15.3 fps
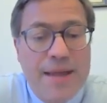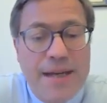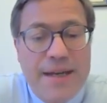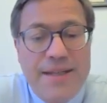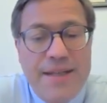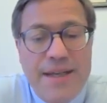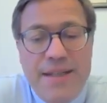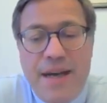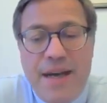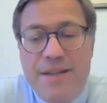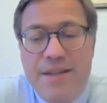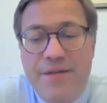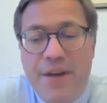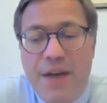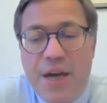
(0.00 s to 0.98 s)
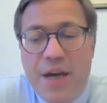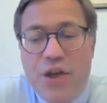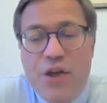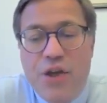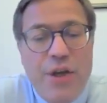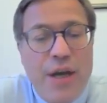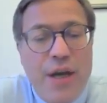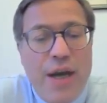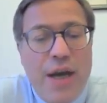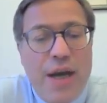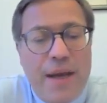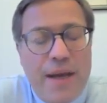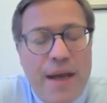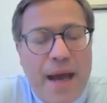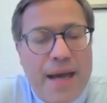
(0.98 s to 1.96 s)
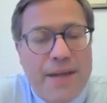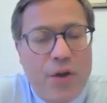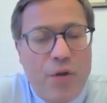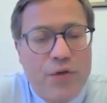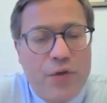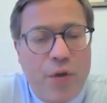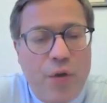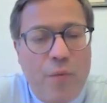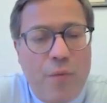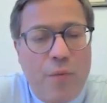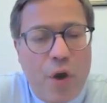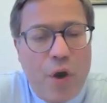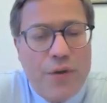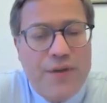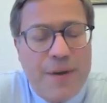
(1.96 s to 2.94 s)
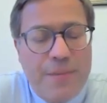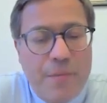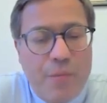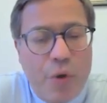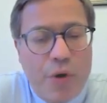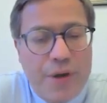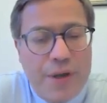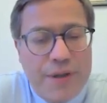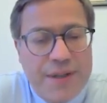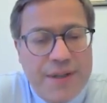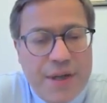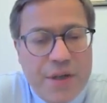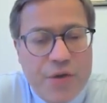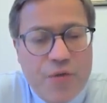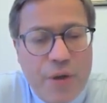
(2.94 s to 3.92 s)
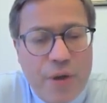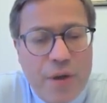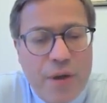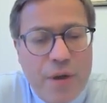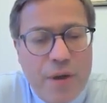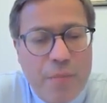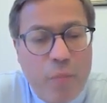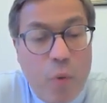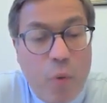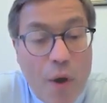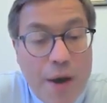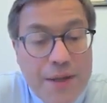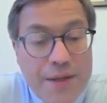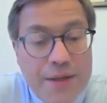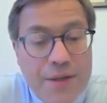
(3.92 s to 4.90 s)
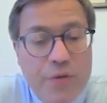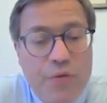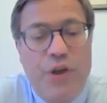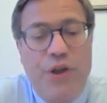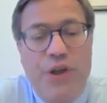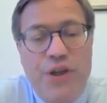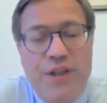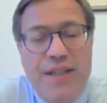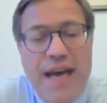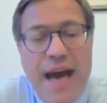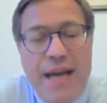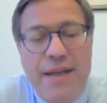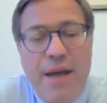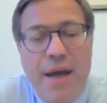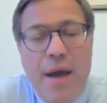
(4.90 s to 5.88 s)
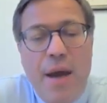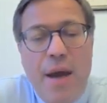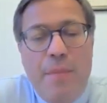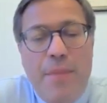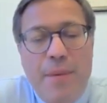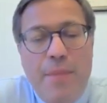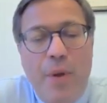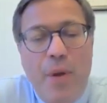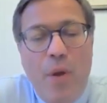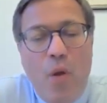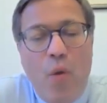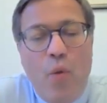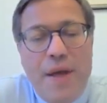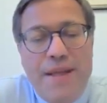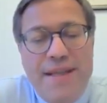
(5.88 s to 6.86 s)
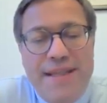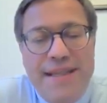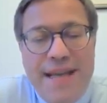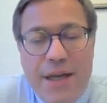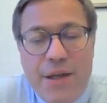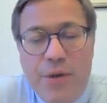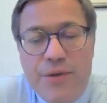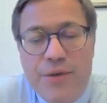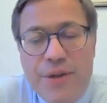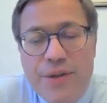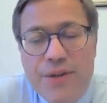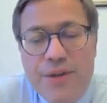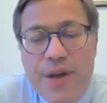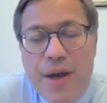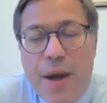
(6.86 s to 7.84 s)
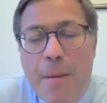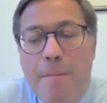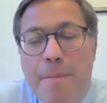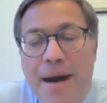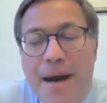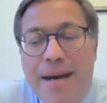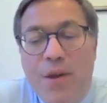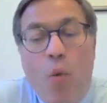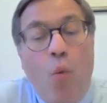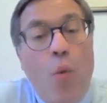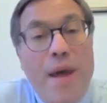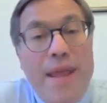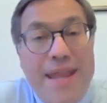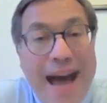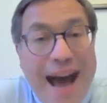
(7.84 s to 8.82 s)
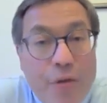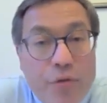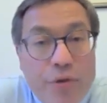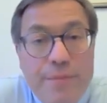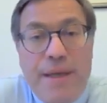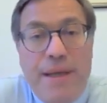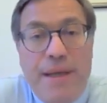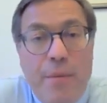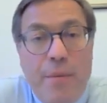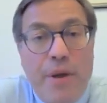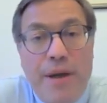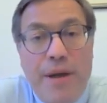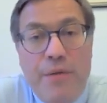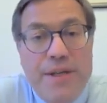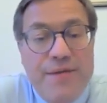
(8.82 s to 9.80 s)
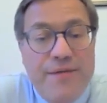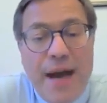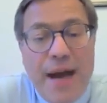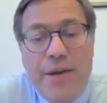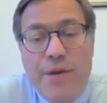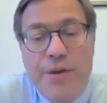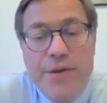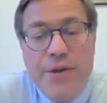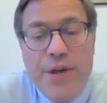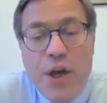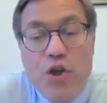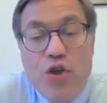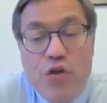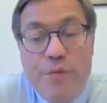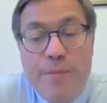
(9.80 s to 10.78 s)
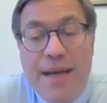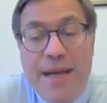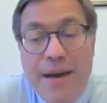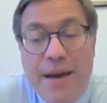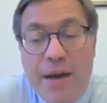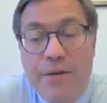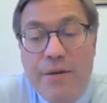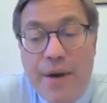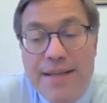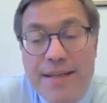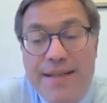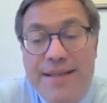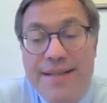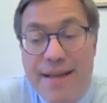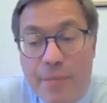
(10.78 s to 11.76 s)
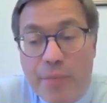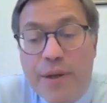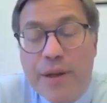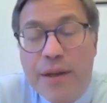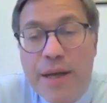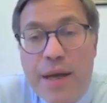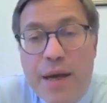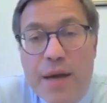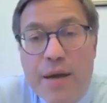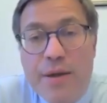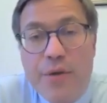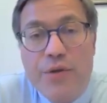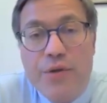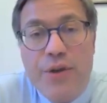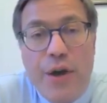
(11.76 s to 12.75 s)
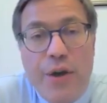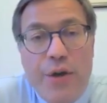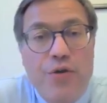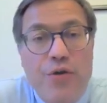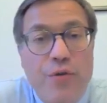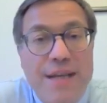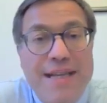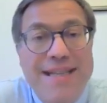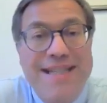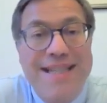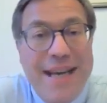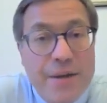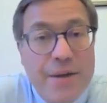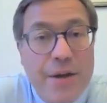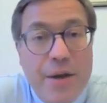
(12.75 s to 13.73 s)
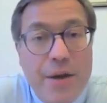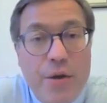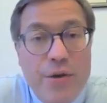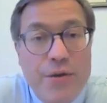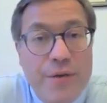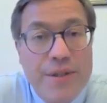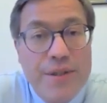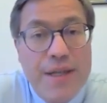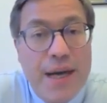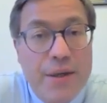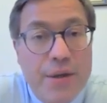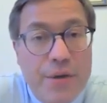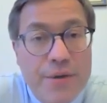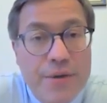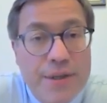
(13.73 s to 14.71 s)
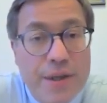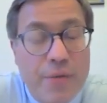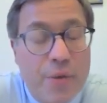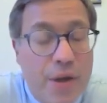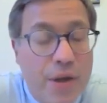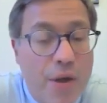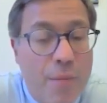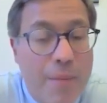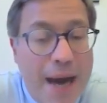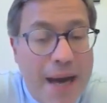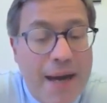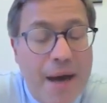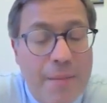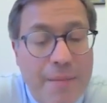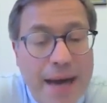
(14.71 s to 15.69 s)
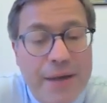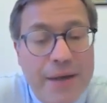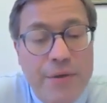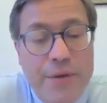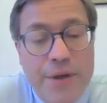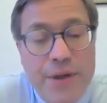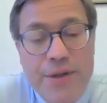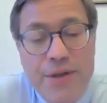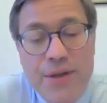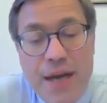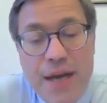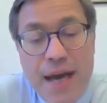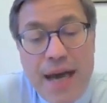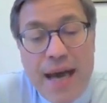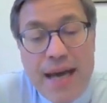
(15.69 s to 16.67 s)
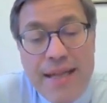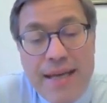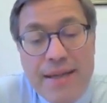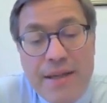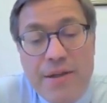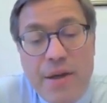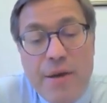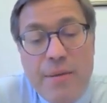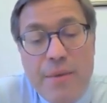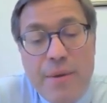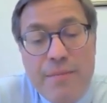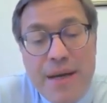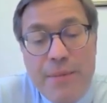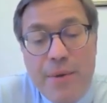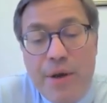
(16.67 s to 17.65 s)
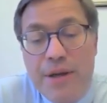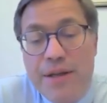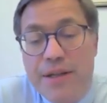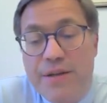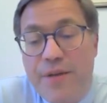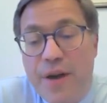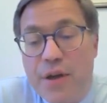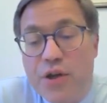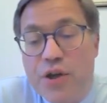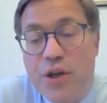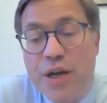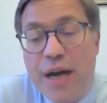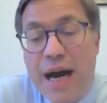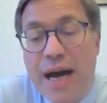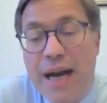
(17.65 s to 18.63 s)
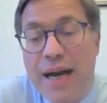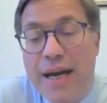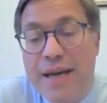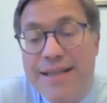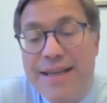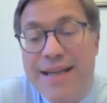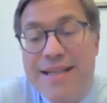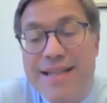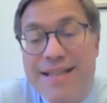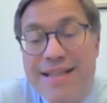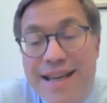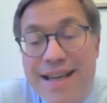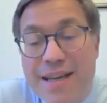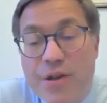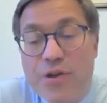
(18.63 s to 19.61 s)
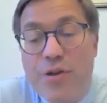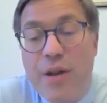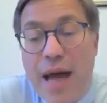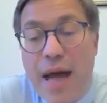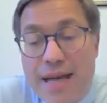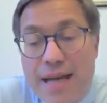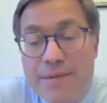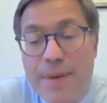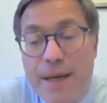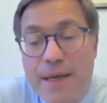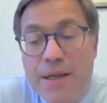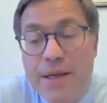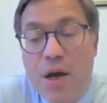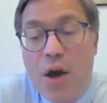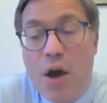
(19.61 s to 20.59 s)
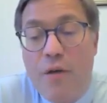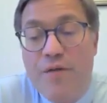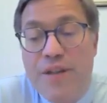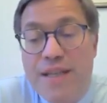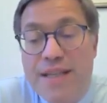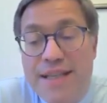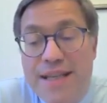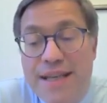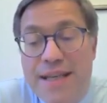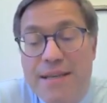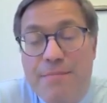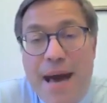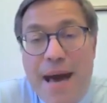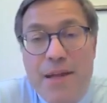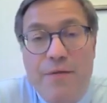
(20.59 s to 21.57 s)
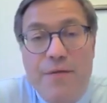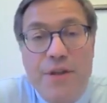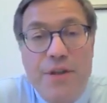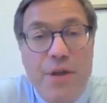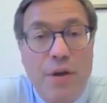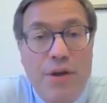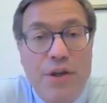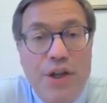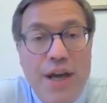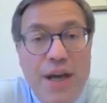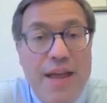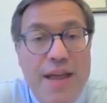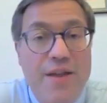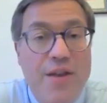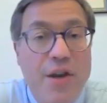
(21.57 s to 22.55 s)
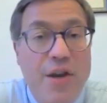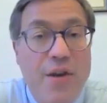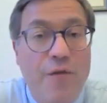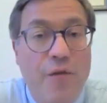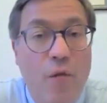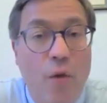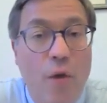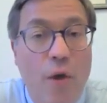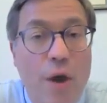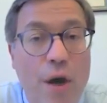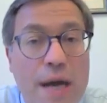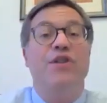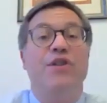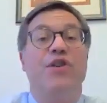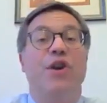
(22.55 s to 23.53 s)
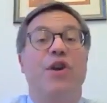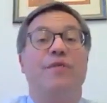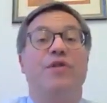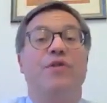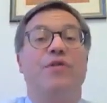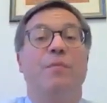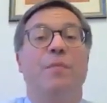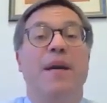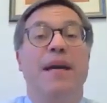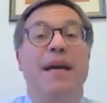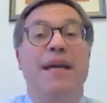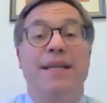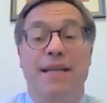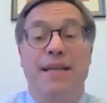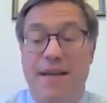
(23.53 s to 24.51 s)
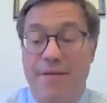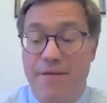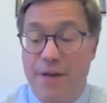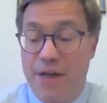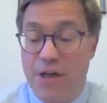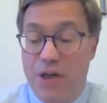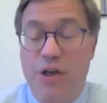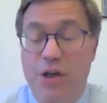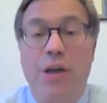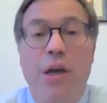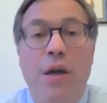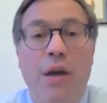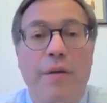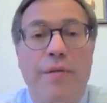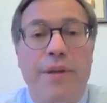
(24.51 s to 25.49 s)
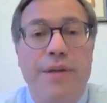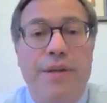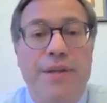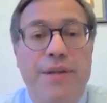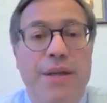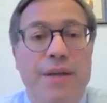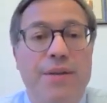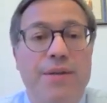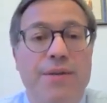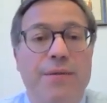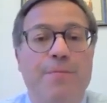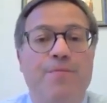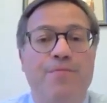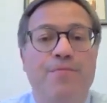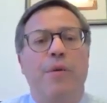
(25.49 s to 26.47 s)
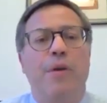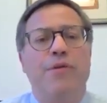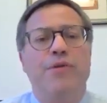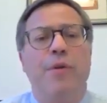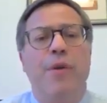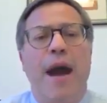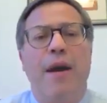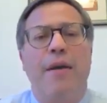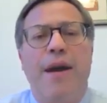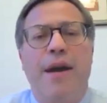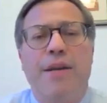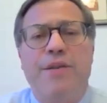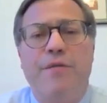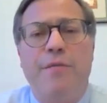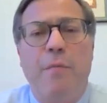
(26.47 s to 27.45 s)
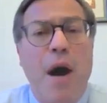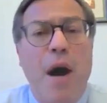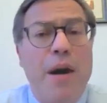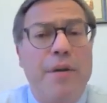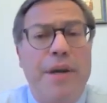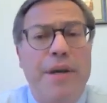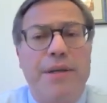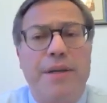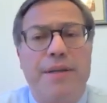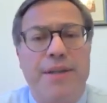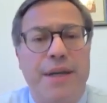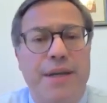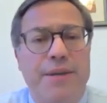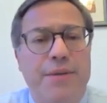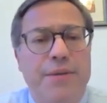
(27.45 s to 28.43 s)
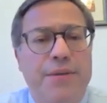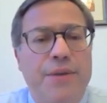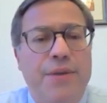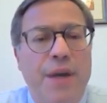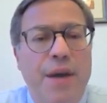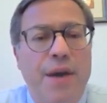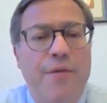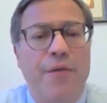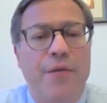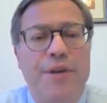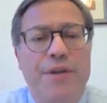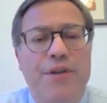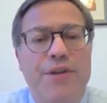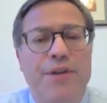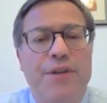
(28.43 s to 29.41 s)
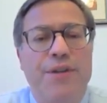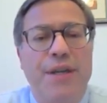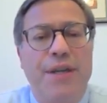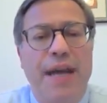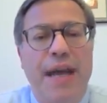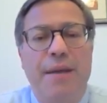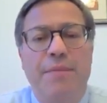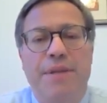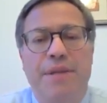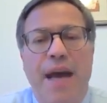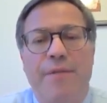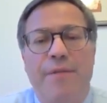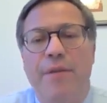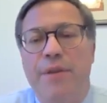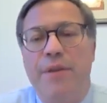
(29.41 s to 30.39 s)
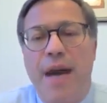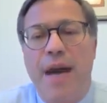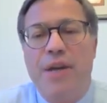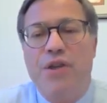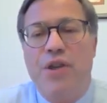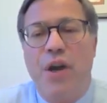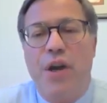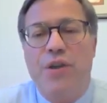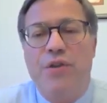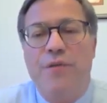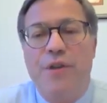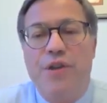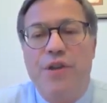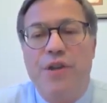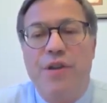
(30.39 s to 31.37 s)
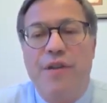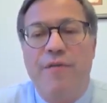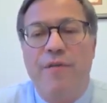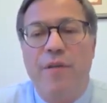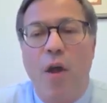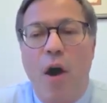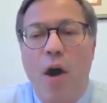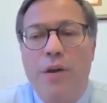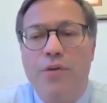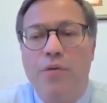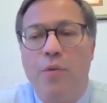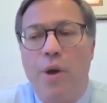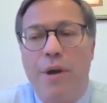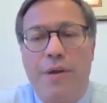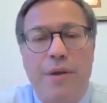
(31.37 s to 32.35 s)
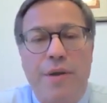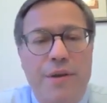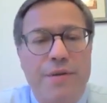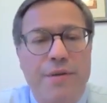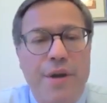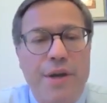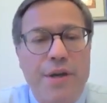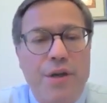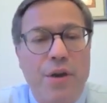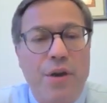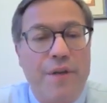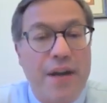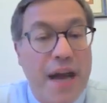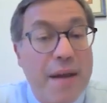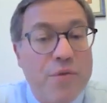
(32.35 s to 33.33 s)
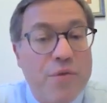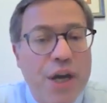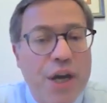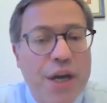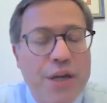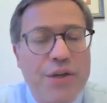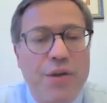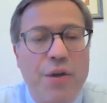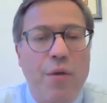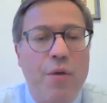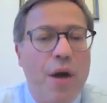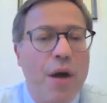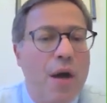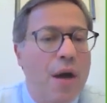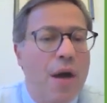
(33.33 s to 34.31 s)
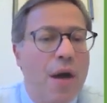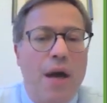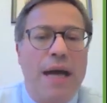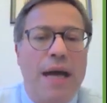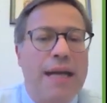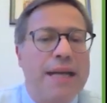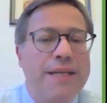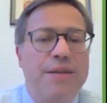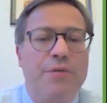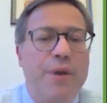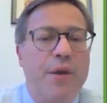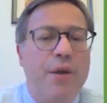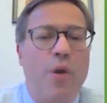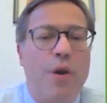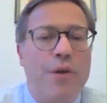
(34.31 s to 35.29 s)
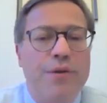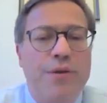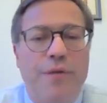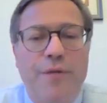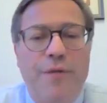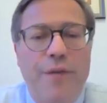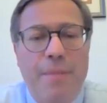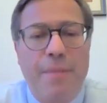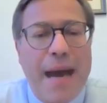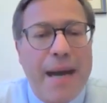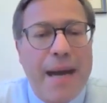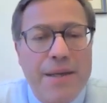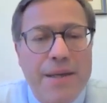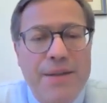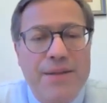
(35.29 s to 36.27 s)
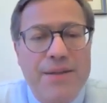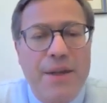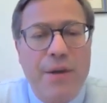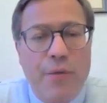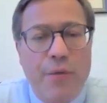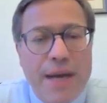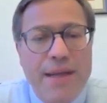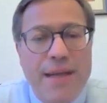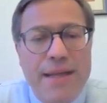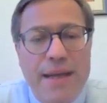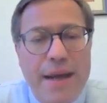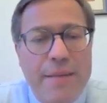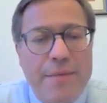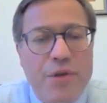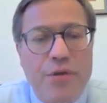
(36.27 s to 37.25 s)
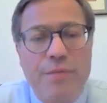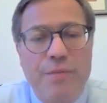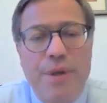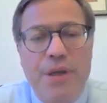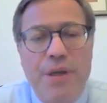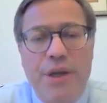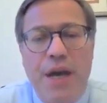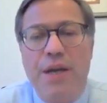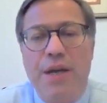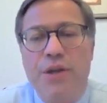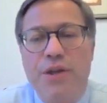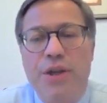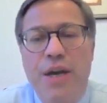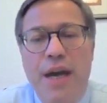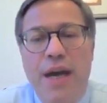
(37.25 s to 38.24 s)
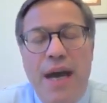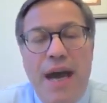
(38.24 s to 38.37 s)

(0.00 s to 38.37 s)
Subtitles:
The disease classification has also brought some important consensual points, which is that people with steatosis but without metabolic risk factors should be characterized separately. Those are usually secondary causes of steatosis, and we'll come back to this. And then the term metabolic dysfunction highlights a central aspect of disease pathophysiology and therefore deserves to be in the definition of the disease. There were also areas of moderate consensus. For instance, the names NAFLD, NASH are sufficiently flawed to warrant consideration of a name change. So at least 3/4 of panelists agreed that the name should be changed.